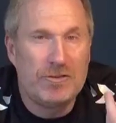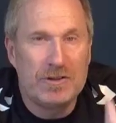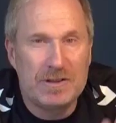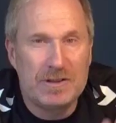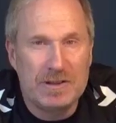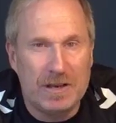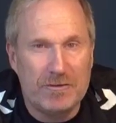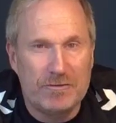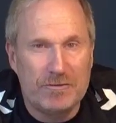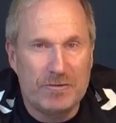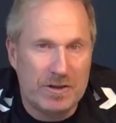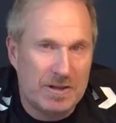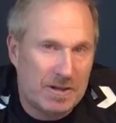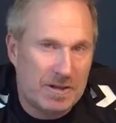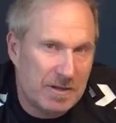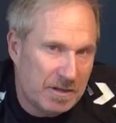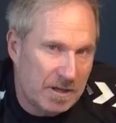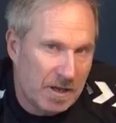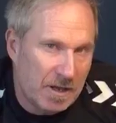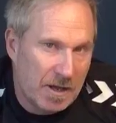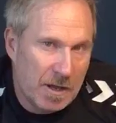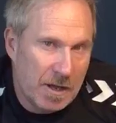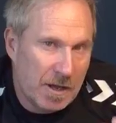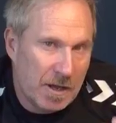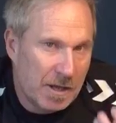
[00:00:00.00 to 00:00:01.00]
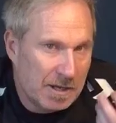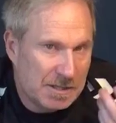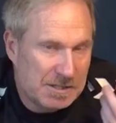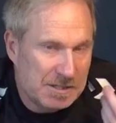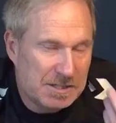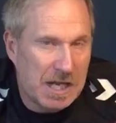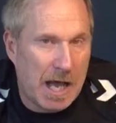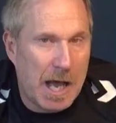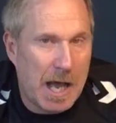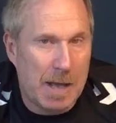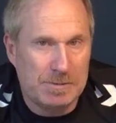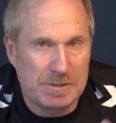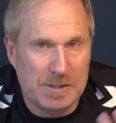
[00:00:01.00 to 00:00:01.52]
different
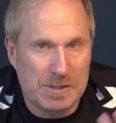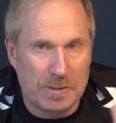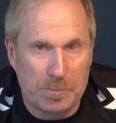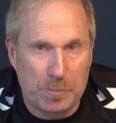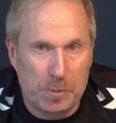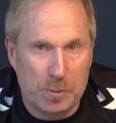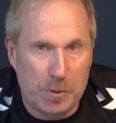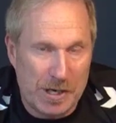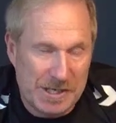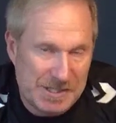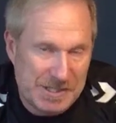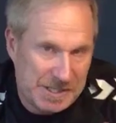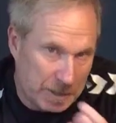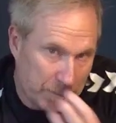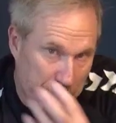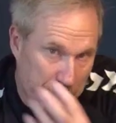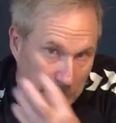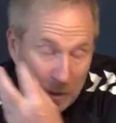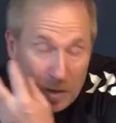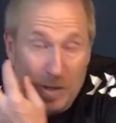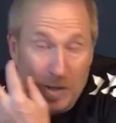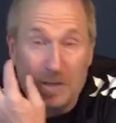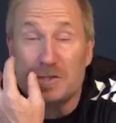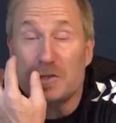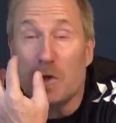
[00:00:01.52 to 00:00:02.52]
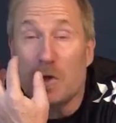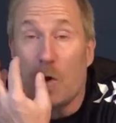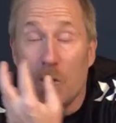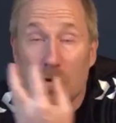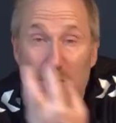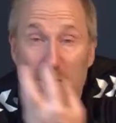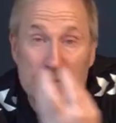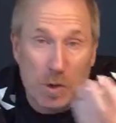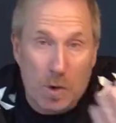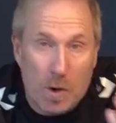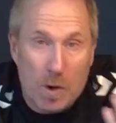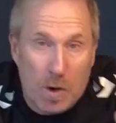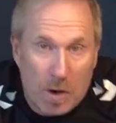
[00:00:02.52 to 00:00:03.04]
types of pressing, but
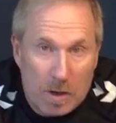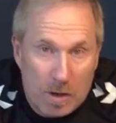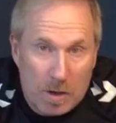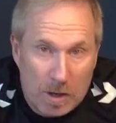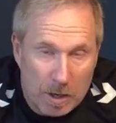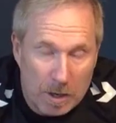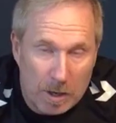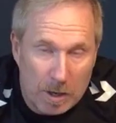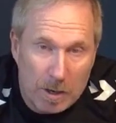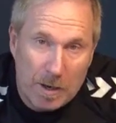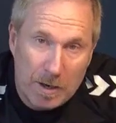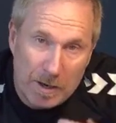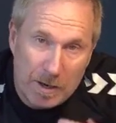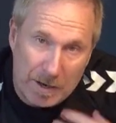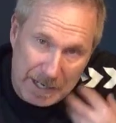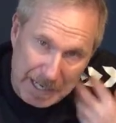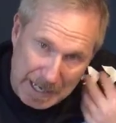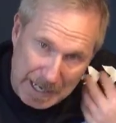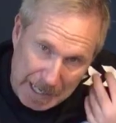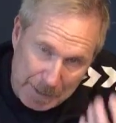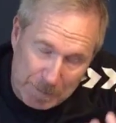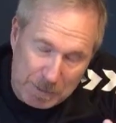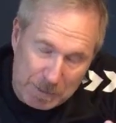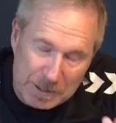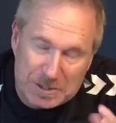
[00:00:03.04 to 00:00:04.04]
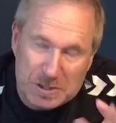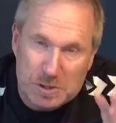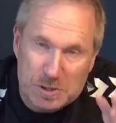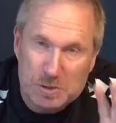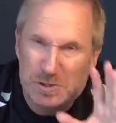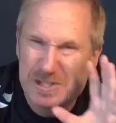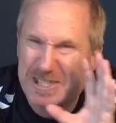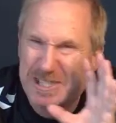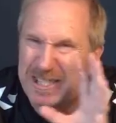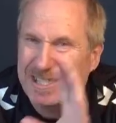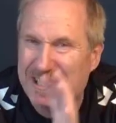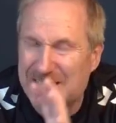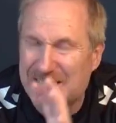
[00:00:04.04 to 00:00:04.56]
also able to
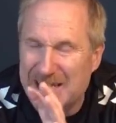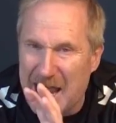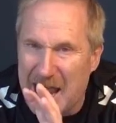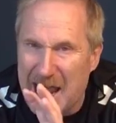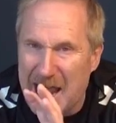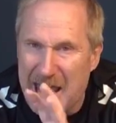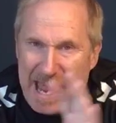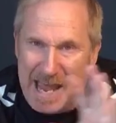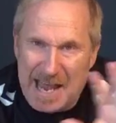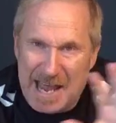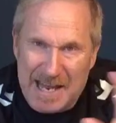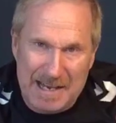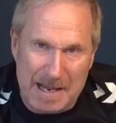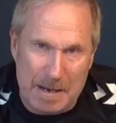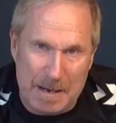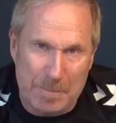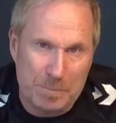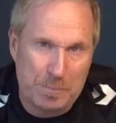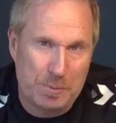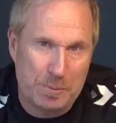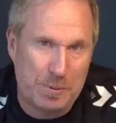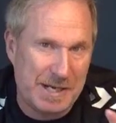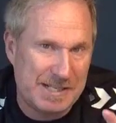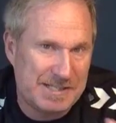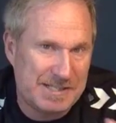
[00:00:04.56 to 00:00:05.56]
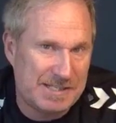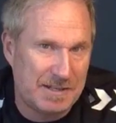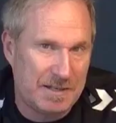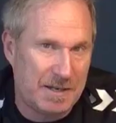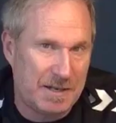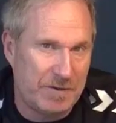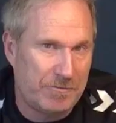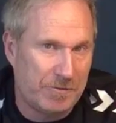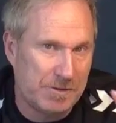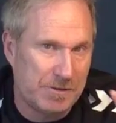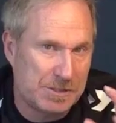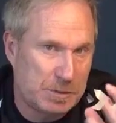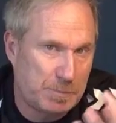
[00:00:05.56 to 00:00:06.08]
scan and press in
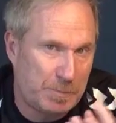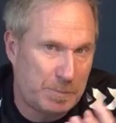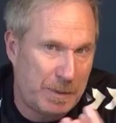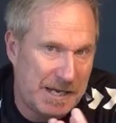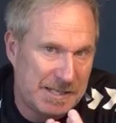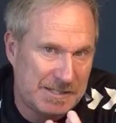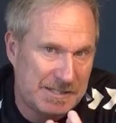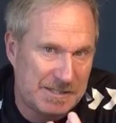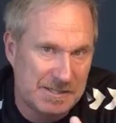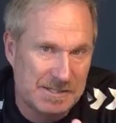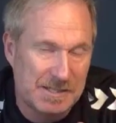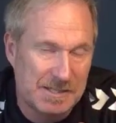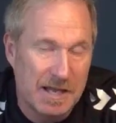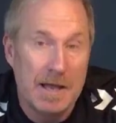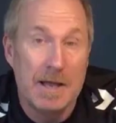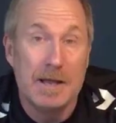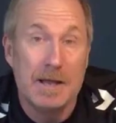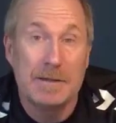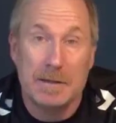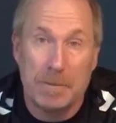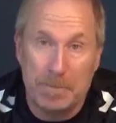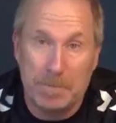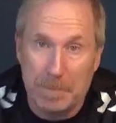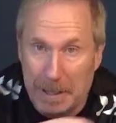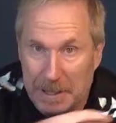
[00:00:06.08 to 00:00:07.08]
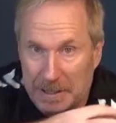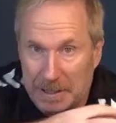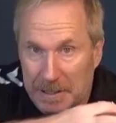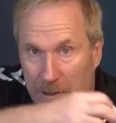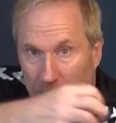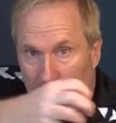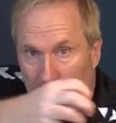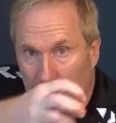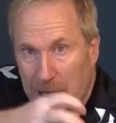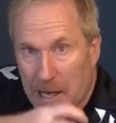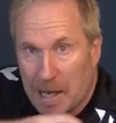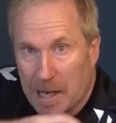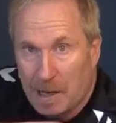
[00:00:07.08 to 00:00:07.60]
different spaces depending
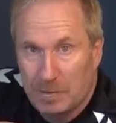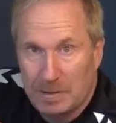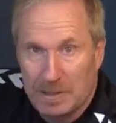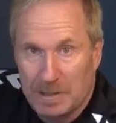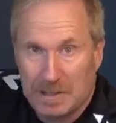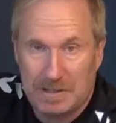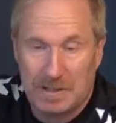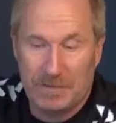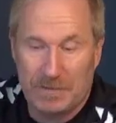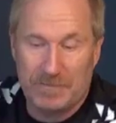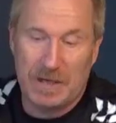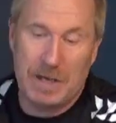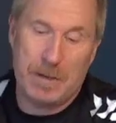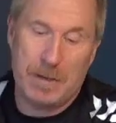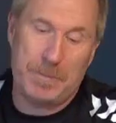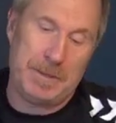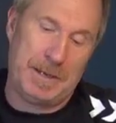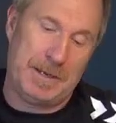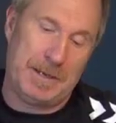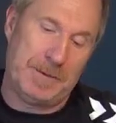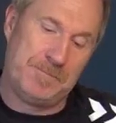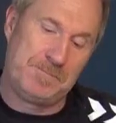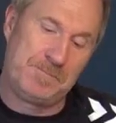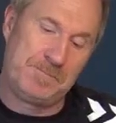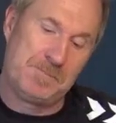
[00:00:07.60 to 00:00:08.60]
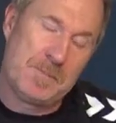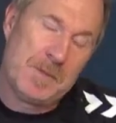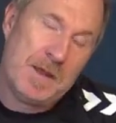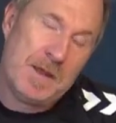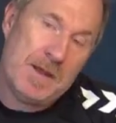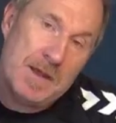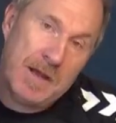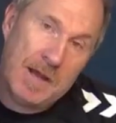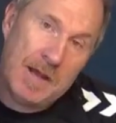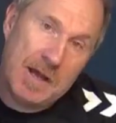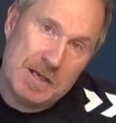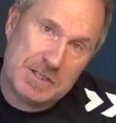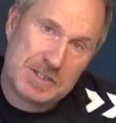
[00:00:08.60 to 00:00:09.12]
on how they're developing.
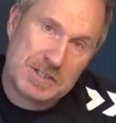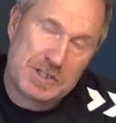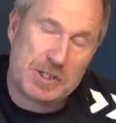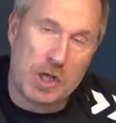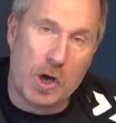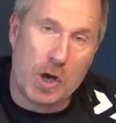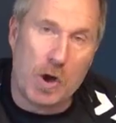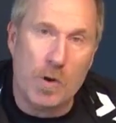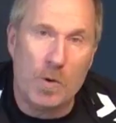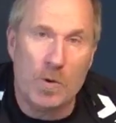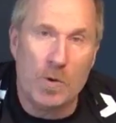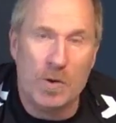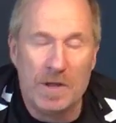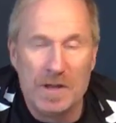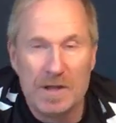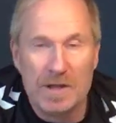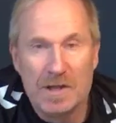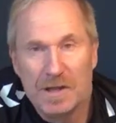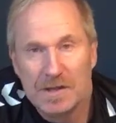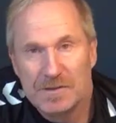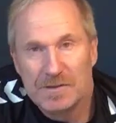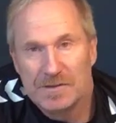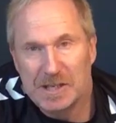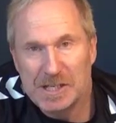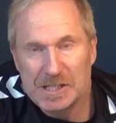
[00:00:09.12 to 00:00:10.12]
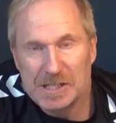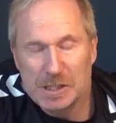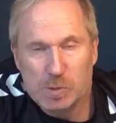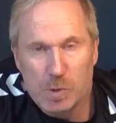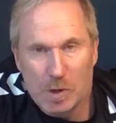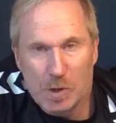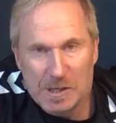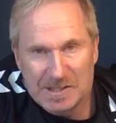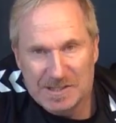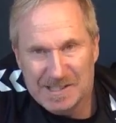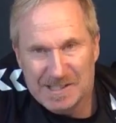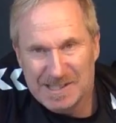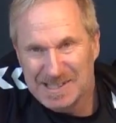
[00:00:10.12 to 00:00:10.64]
So this
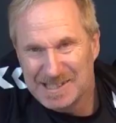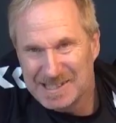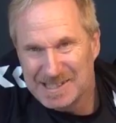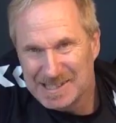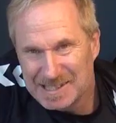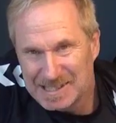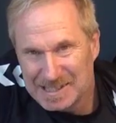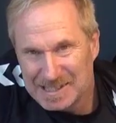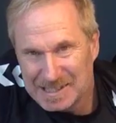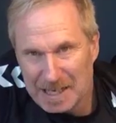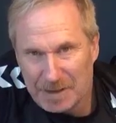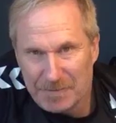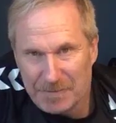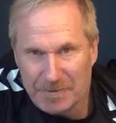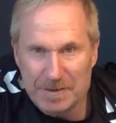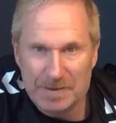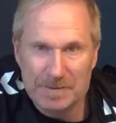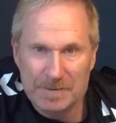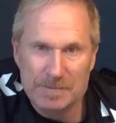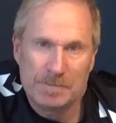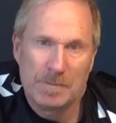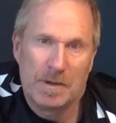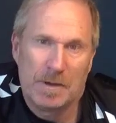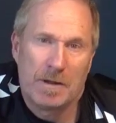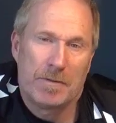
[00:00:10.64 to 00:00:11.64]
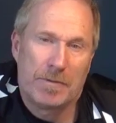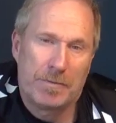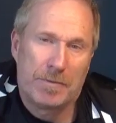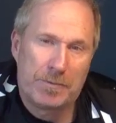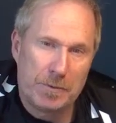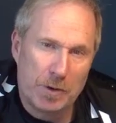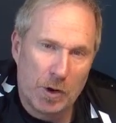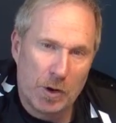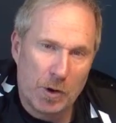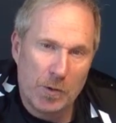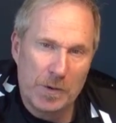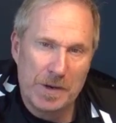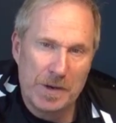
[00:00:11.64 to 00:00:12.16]
was the 7
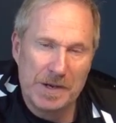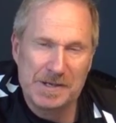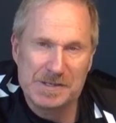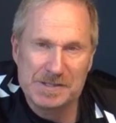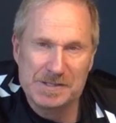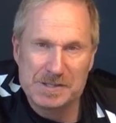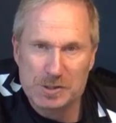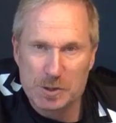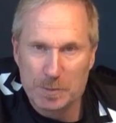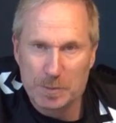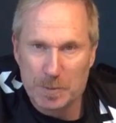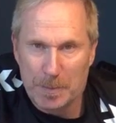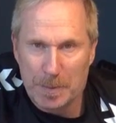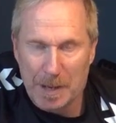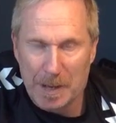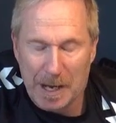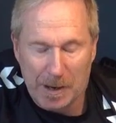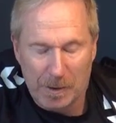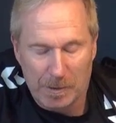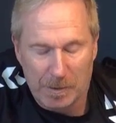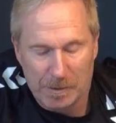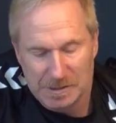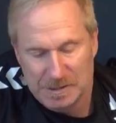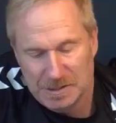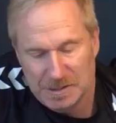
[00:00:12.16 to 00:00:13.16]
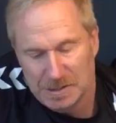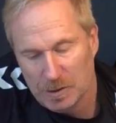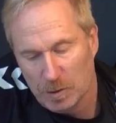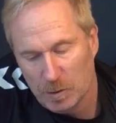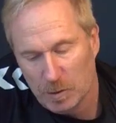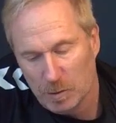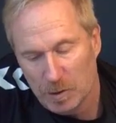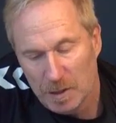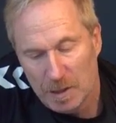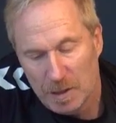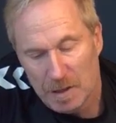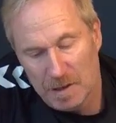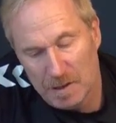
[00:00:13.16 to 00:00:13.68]
throw-in superpowers. So